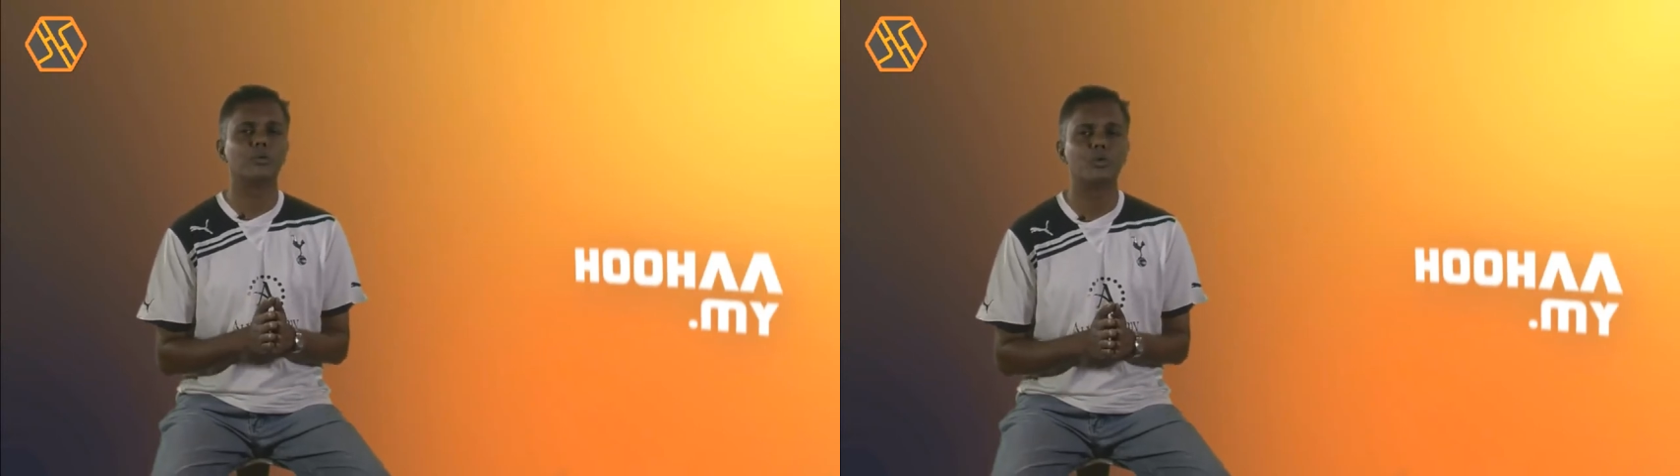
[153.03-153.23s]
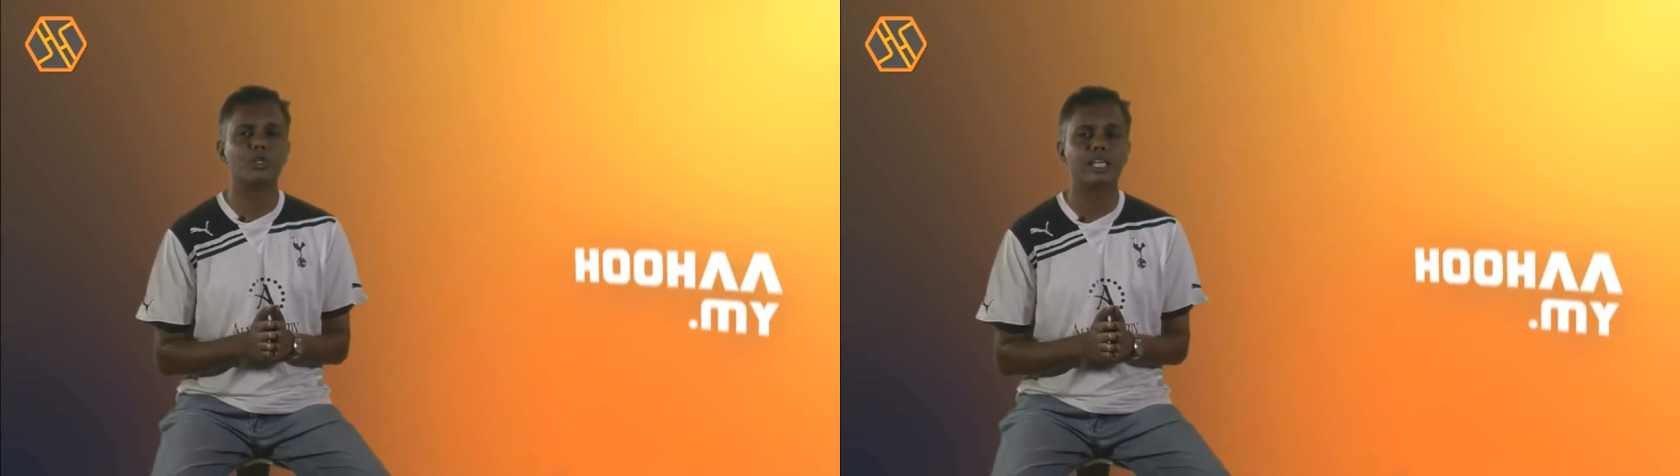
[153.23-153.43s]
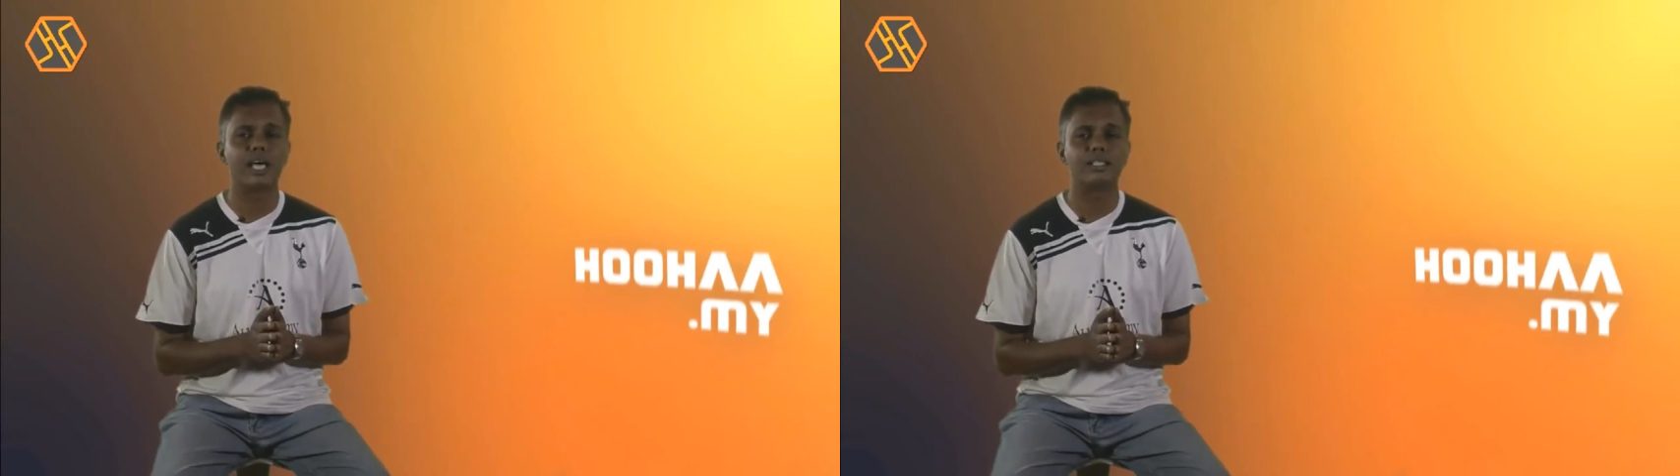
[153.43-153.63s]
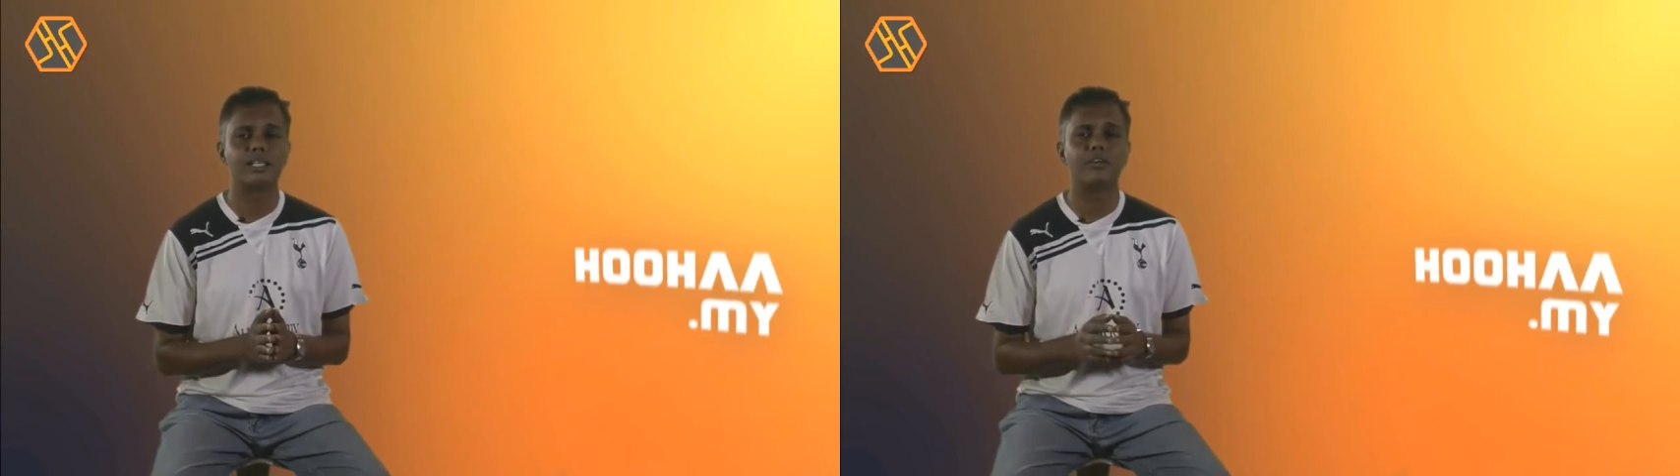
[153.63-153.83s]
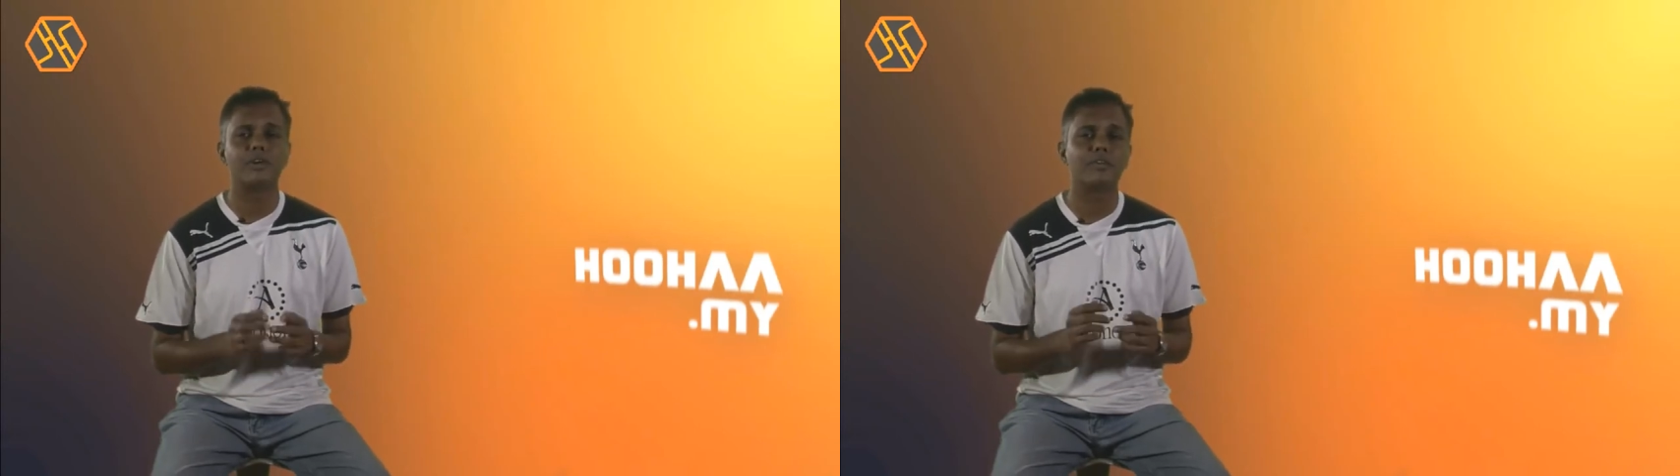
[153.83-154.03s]
wounds as
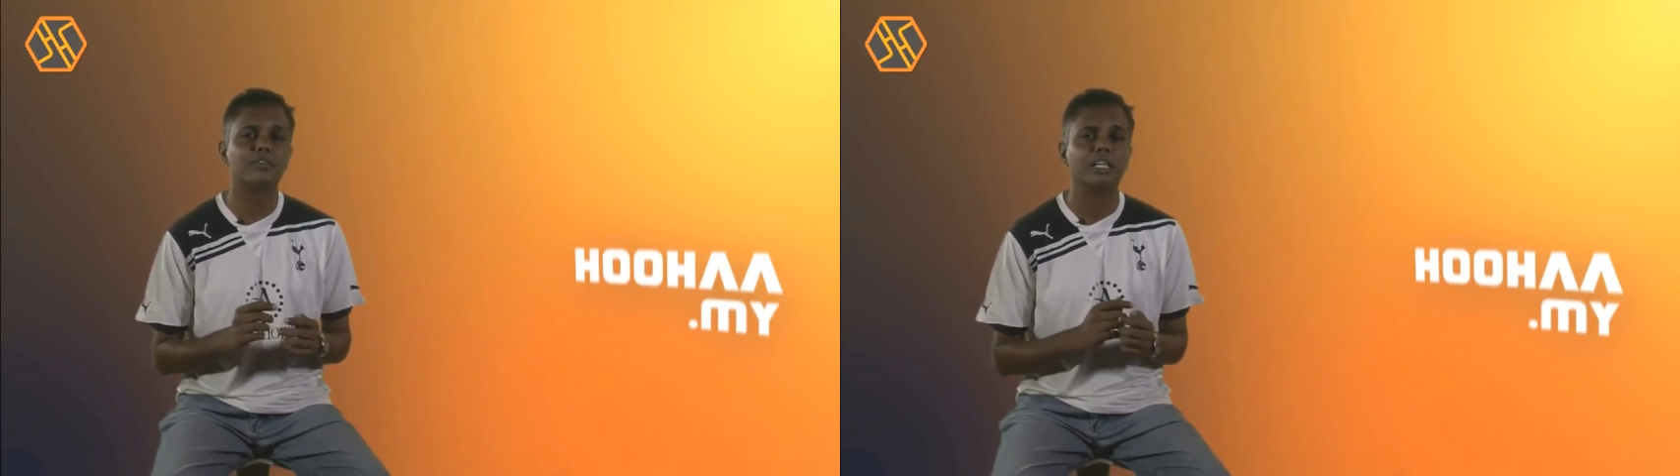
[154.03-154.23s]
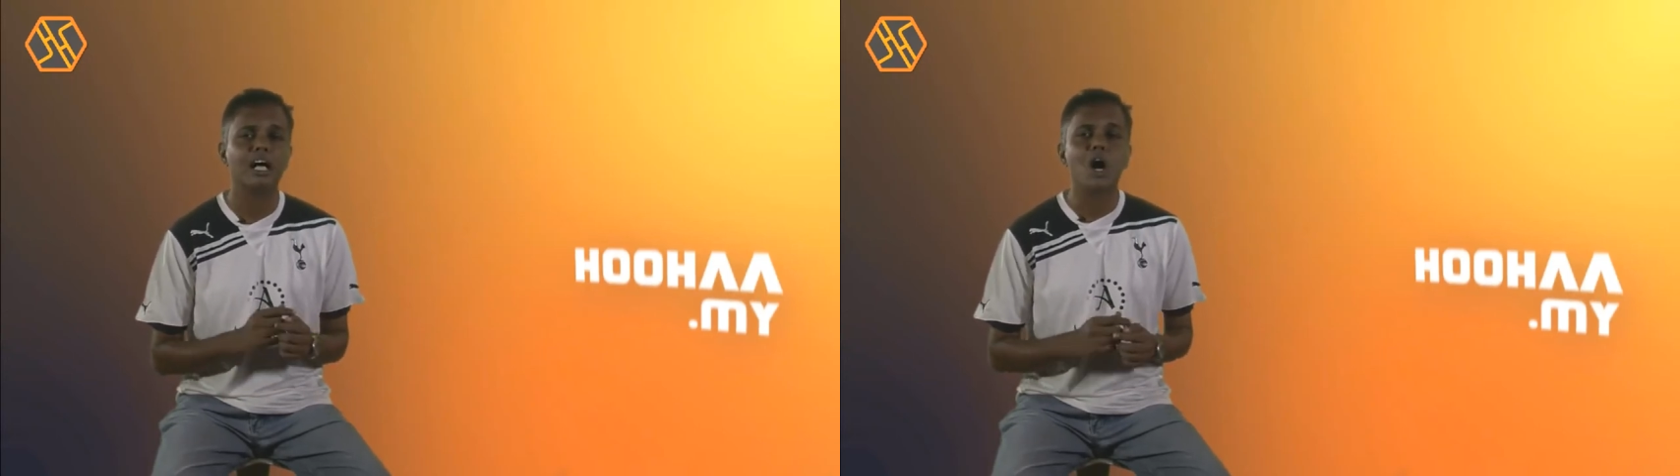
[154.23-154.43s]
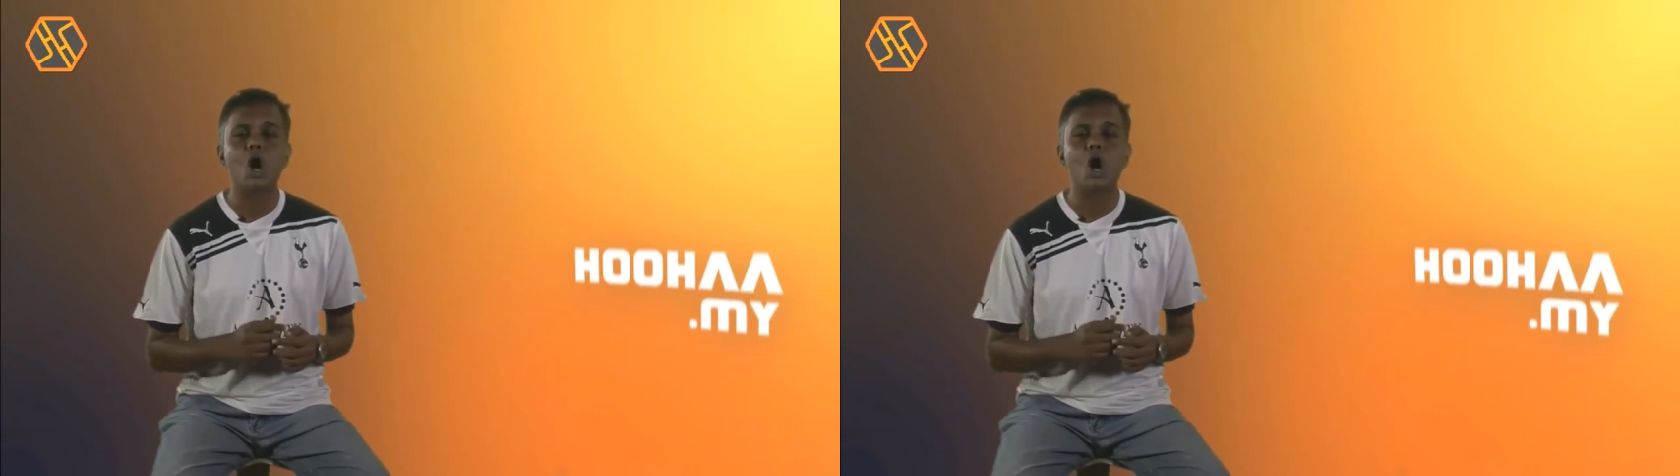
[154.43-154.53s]
I revel